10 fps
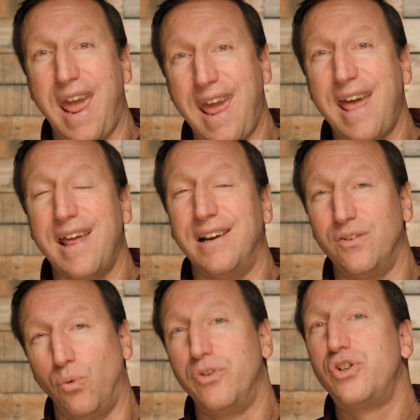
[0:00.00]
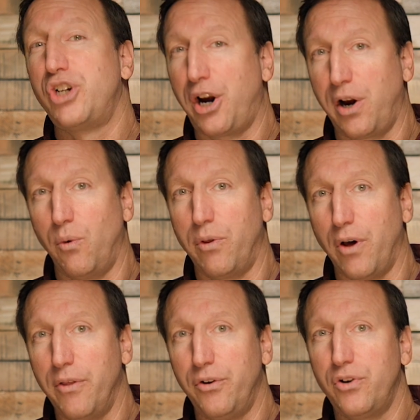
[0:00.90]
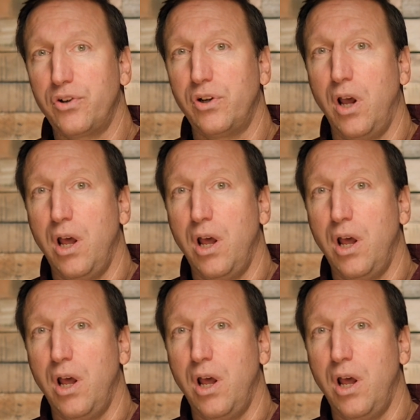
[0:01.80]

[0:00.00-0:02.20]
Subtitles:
and with sharing with others,